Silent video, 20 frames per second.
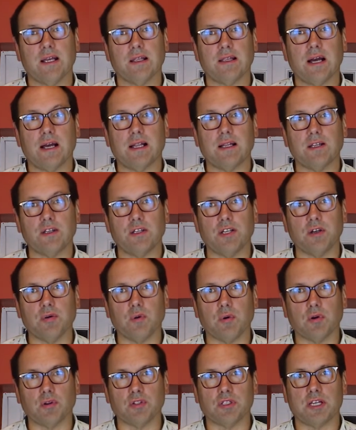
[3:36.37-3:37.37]
then
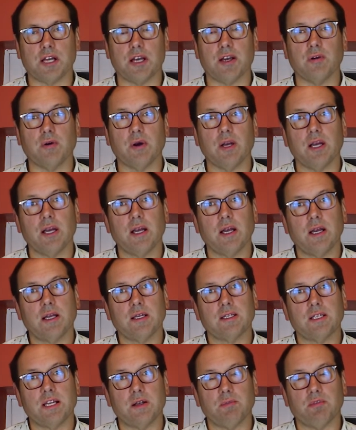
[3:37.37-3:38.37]
do also
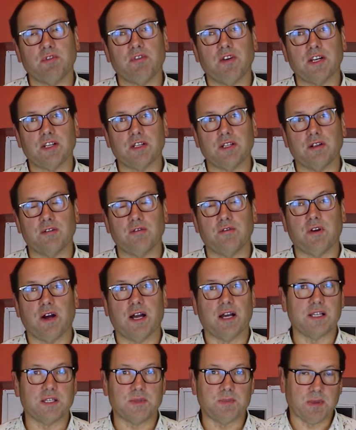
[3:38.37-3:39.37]
seek professional
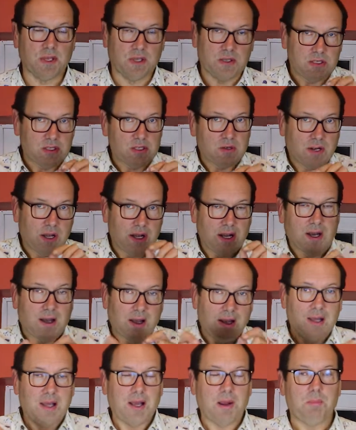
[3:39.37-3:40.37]
advice, because there are